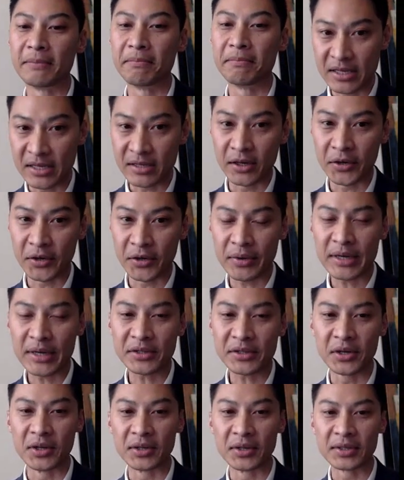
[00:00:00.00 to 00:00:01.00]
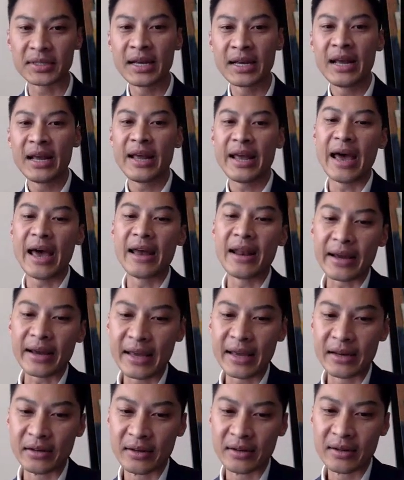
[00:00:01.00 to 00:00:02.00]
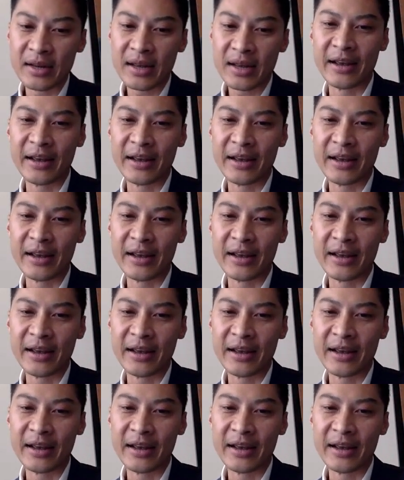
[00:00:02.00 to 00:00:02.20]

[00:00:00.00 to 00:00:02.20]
based on our thresholds. And again,